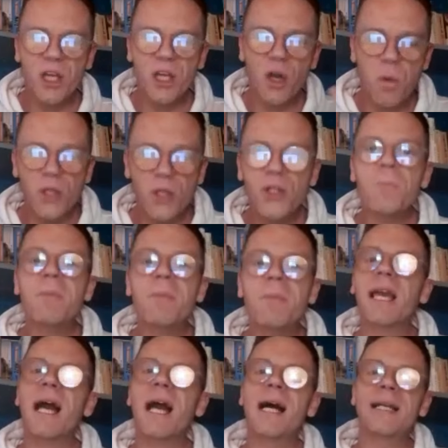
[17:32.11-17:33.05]
the quantum
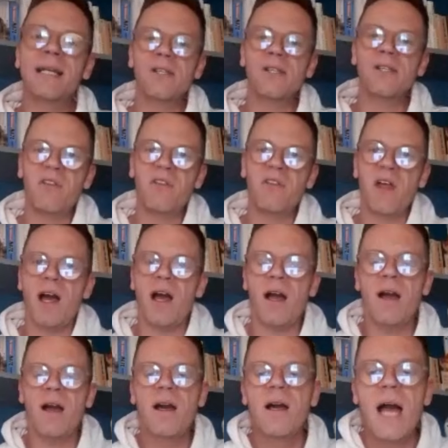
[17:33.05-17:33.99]
mechanics of
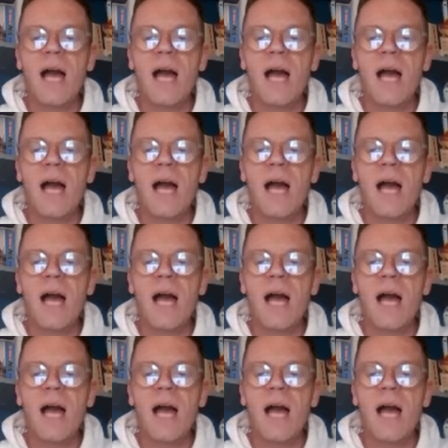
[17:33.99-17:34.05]
that,